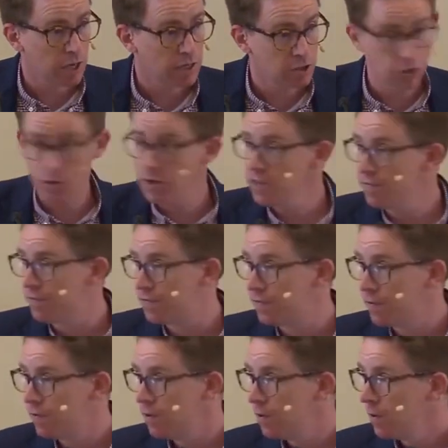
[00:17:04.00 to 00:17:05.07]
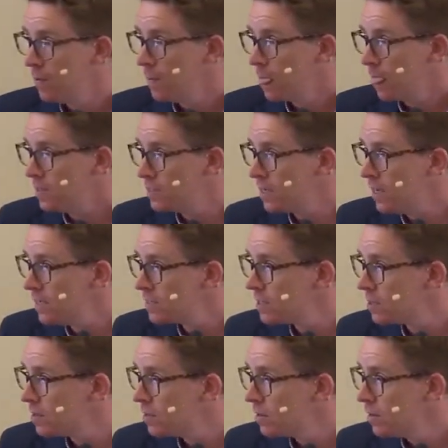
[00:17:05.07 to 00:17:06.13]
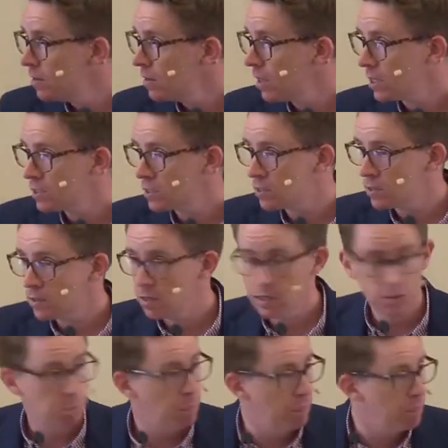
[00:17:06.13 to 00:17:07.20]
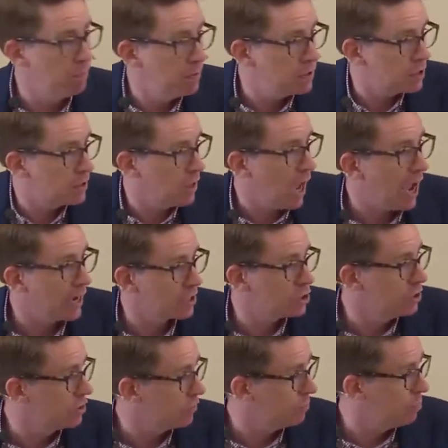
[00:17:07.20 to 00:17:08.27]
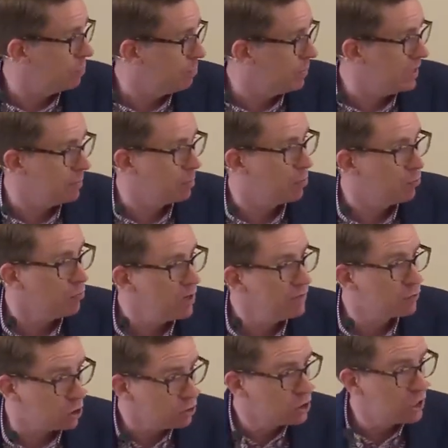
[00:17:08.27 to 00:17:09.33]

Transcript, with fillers: What's that? It's grief, isn't it? That's the actions of being bereaved.